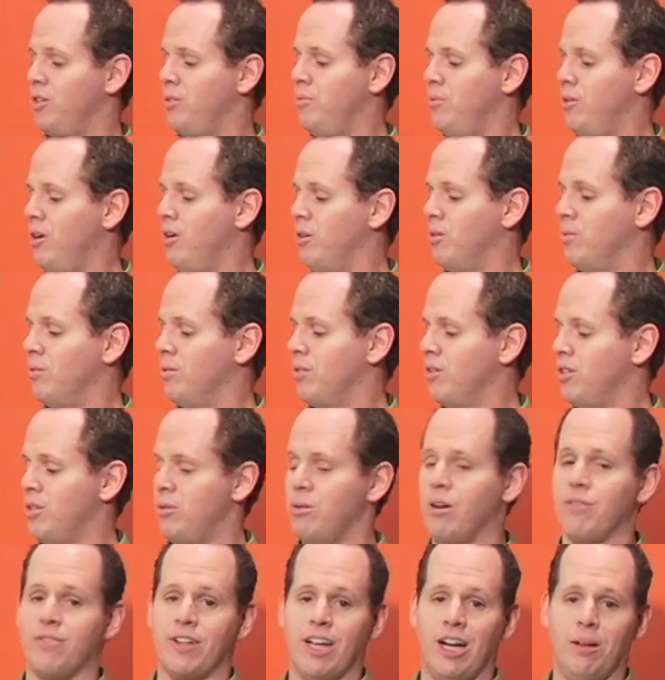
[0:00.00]
You know you
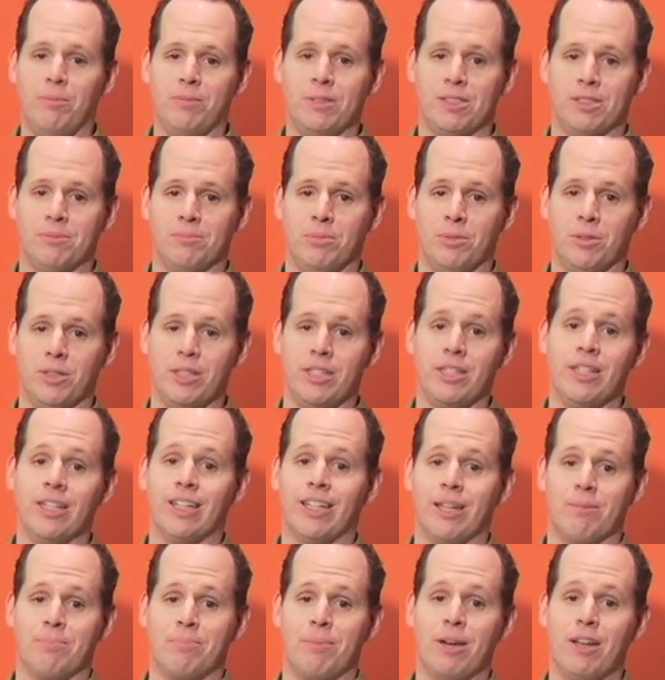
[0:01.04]
have to help this employee
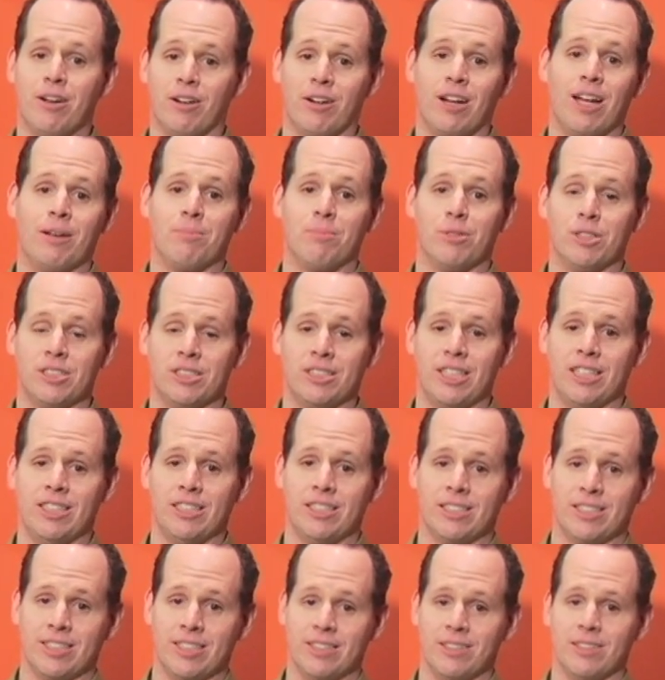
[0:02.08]
get better at
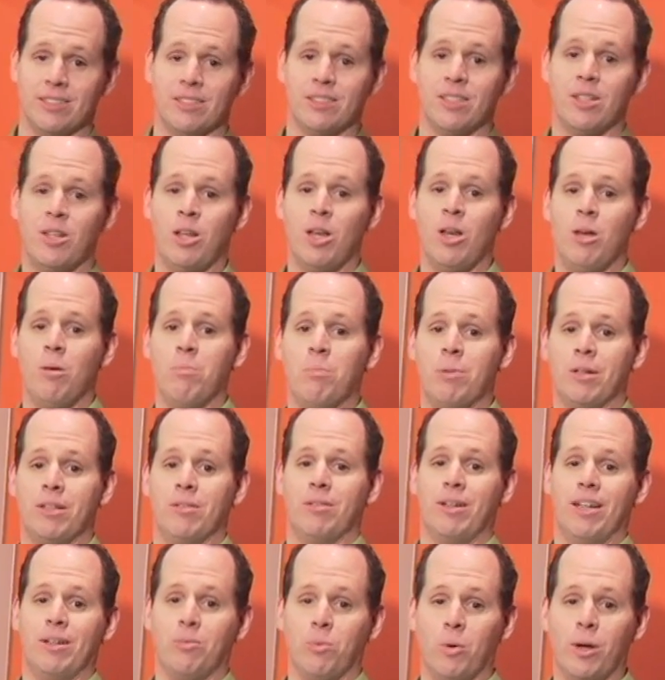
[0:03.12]
presentation skills, but
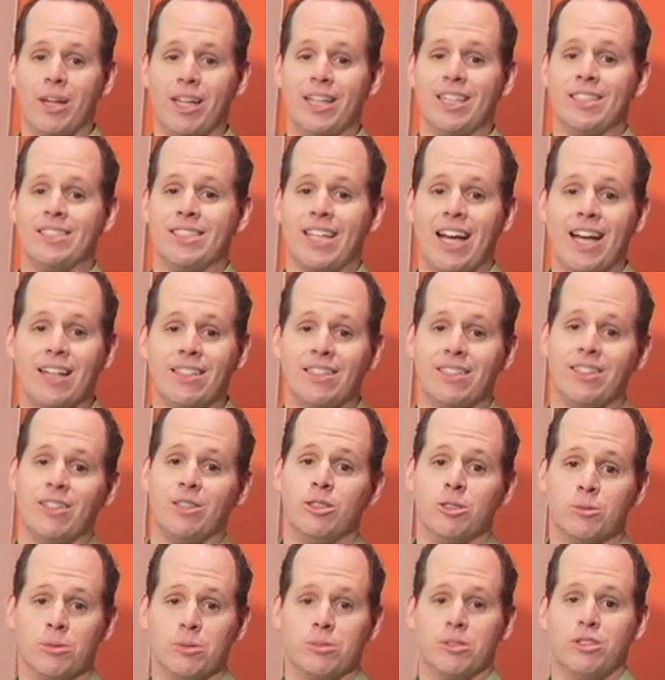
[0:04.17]
what exactly are
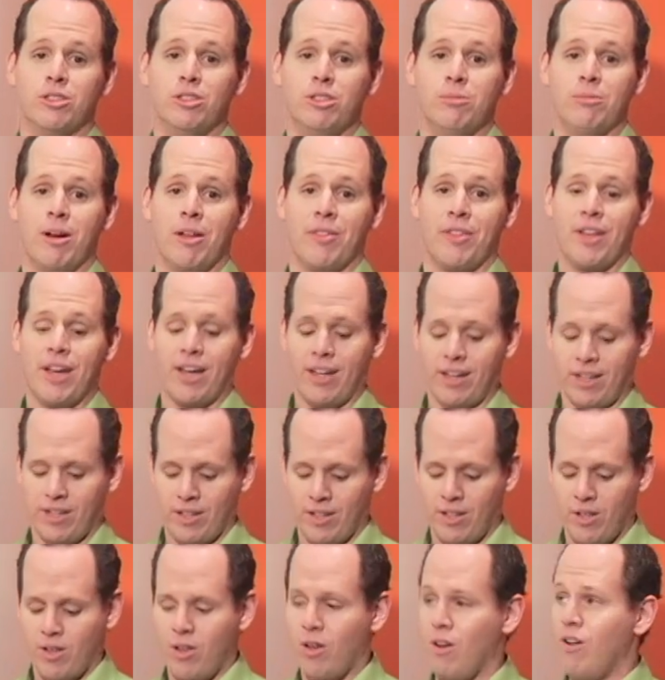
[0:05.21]
you supposed to do about that?
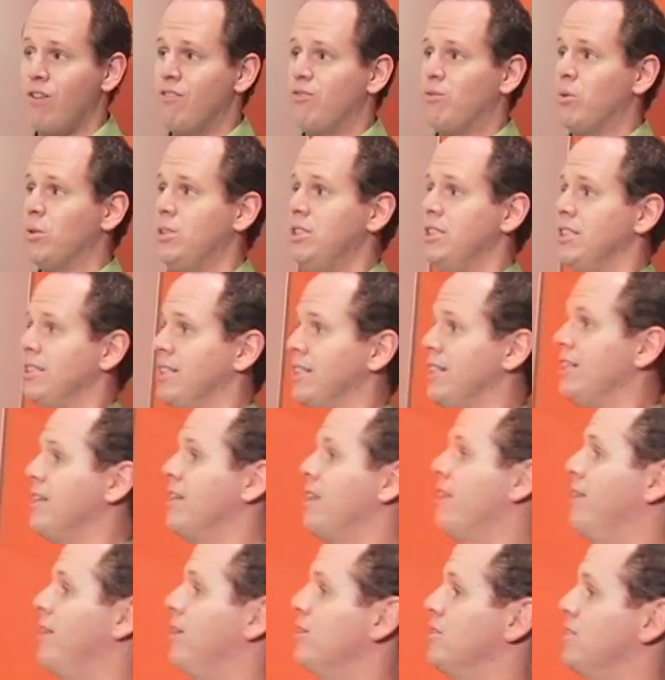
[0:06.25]
Fortunately,
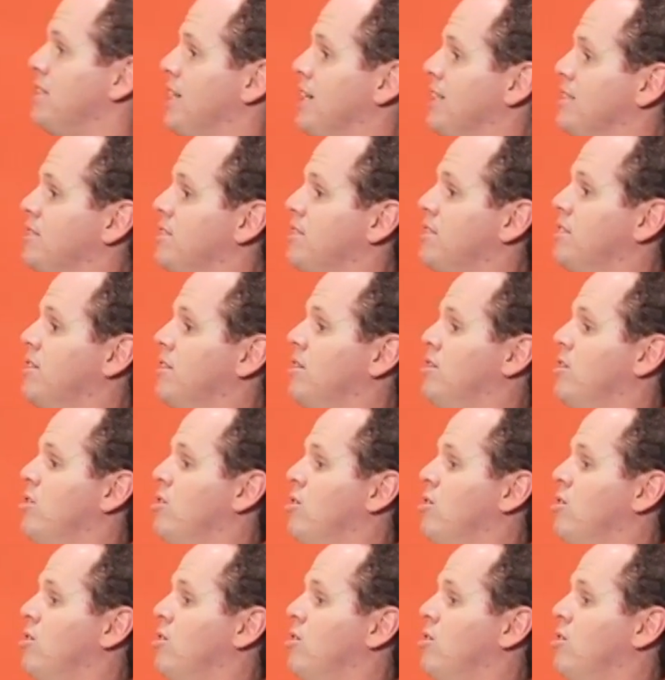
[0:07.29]
there's an answer.